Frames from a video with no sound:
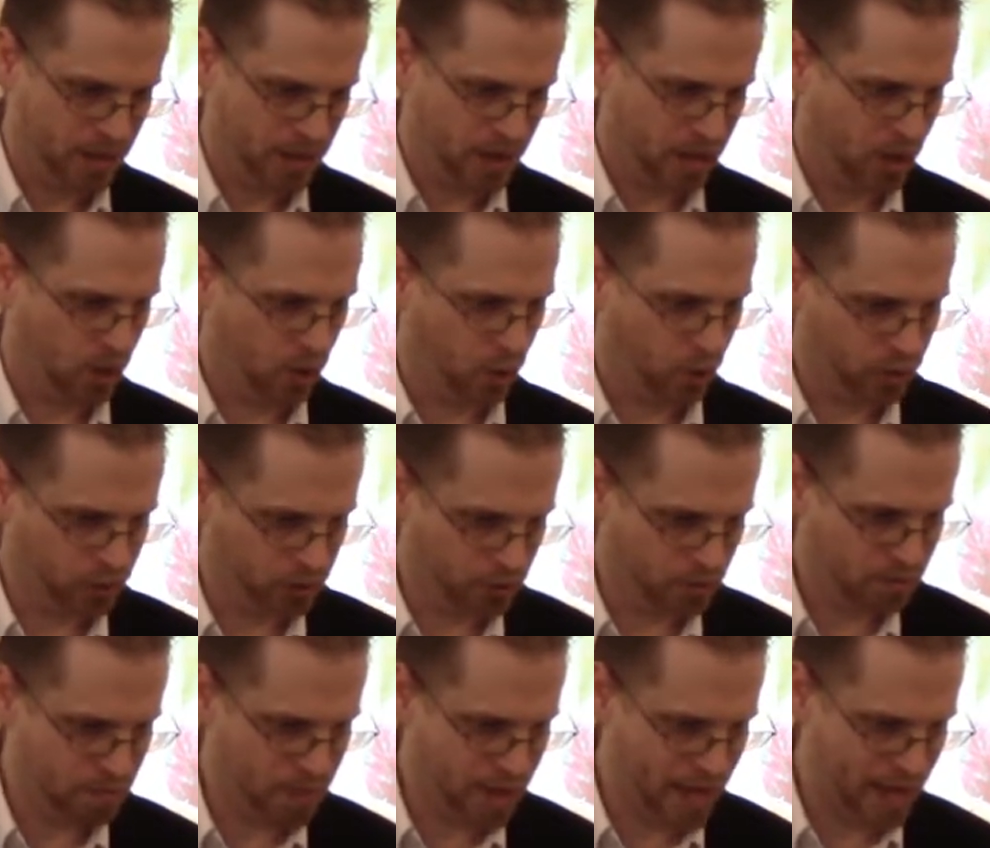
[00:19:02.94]
uh,
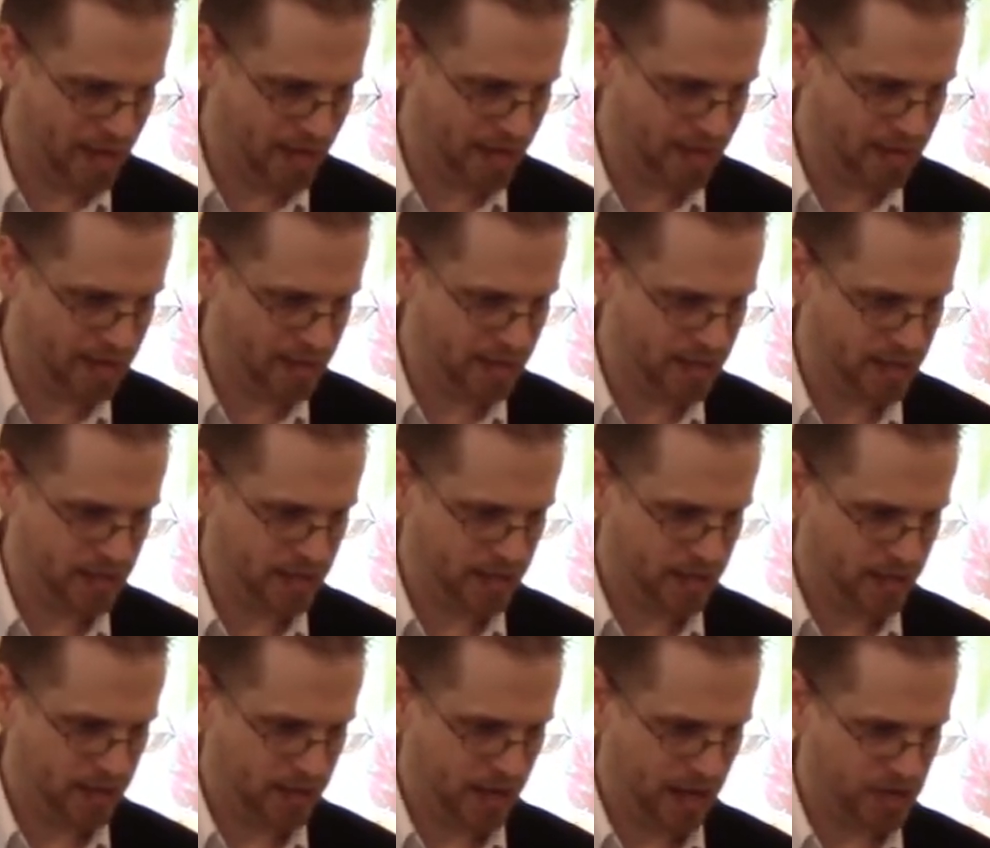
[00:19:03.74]
older men
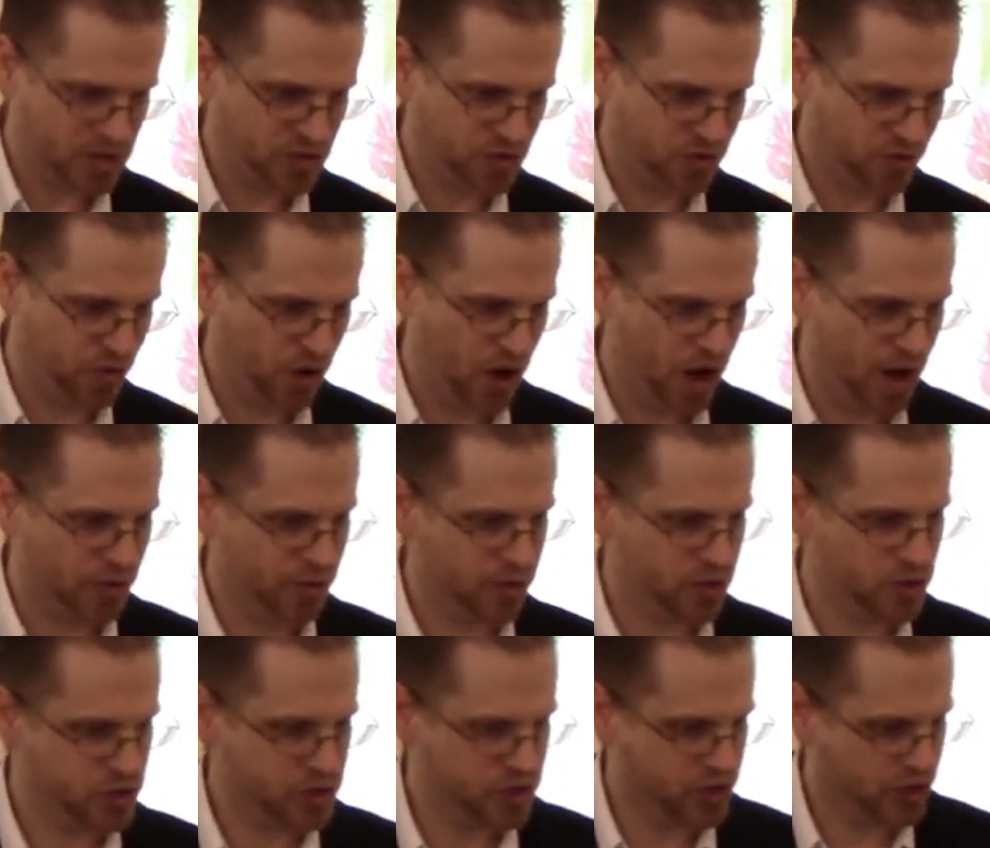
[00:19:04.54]
as
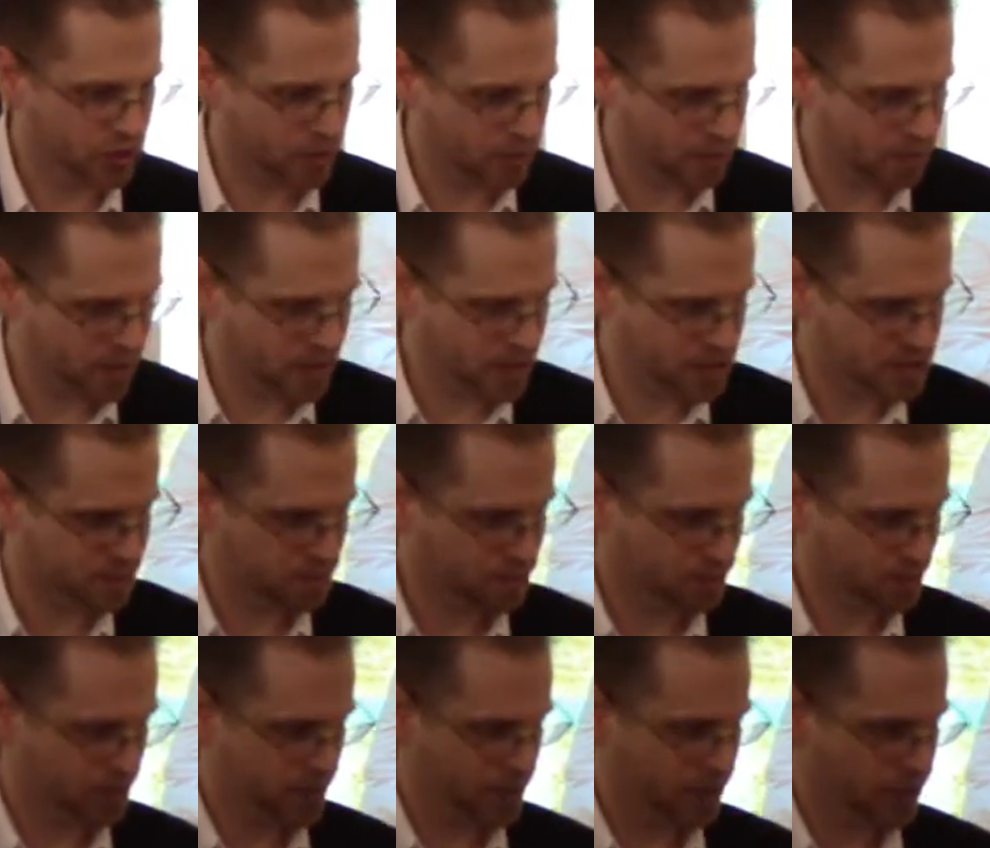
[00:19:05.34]
fathers, younger men as
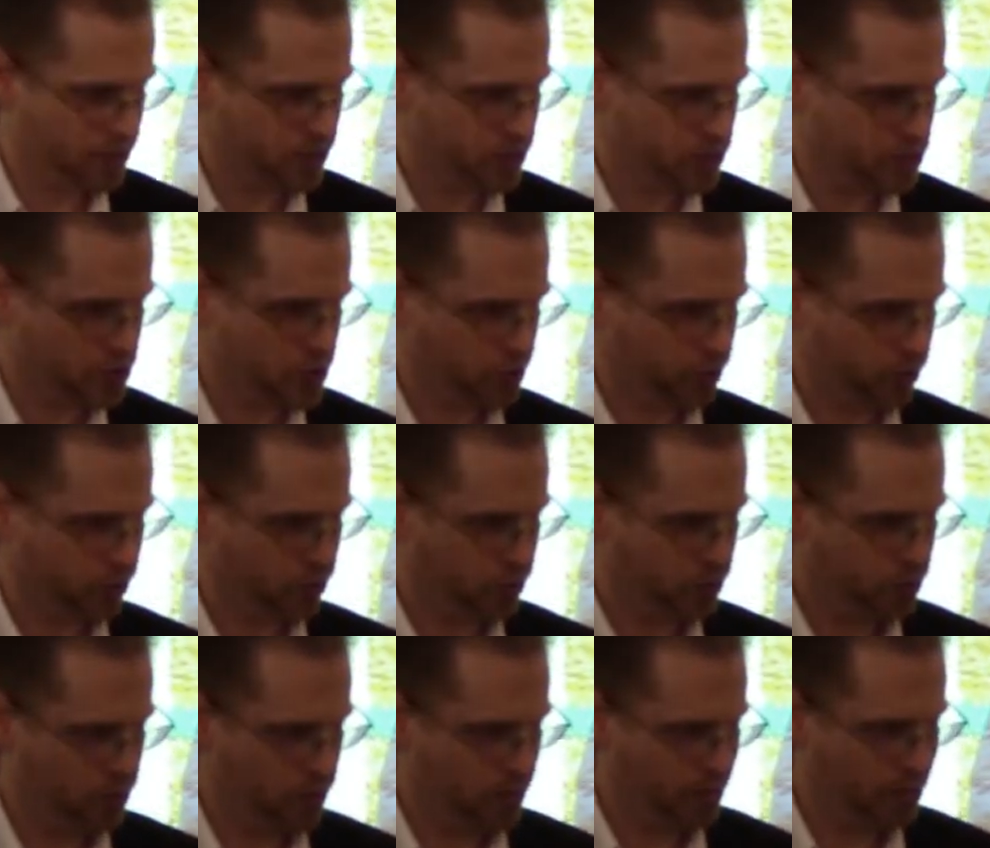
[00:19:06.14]
brothers,
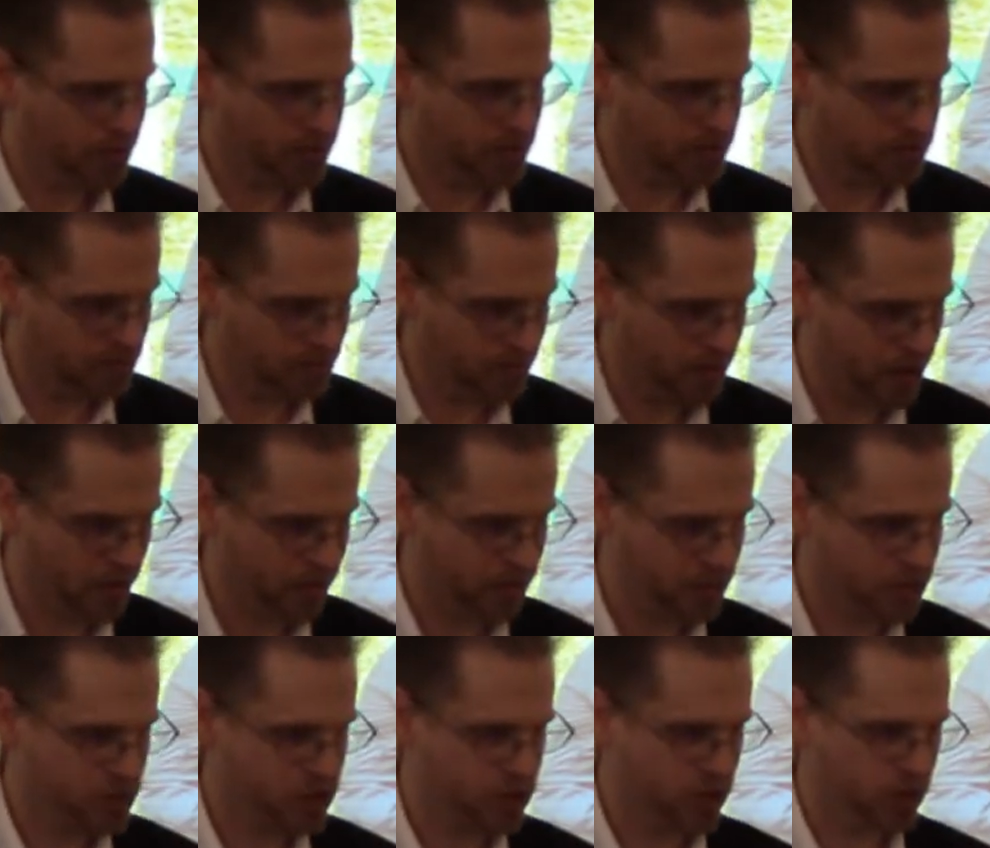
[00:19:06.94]
older women as
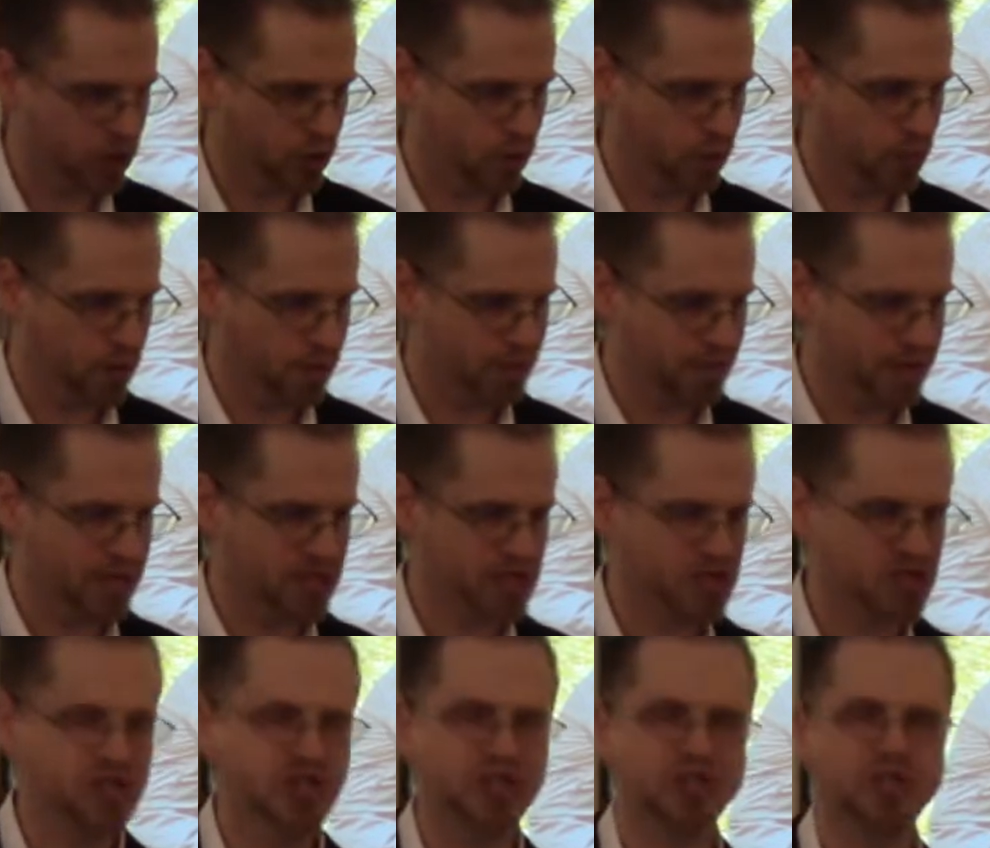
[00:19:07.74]
mothers, younger women
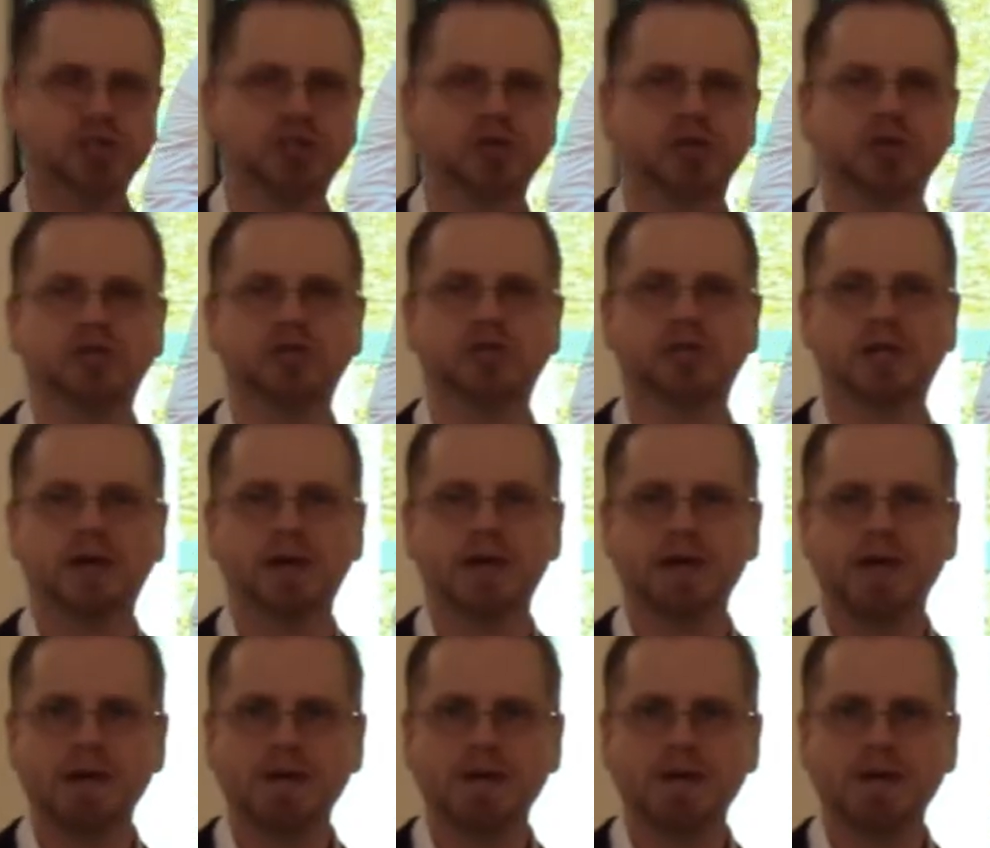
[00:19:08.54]
as sisters.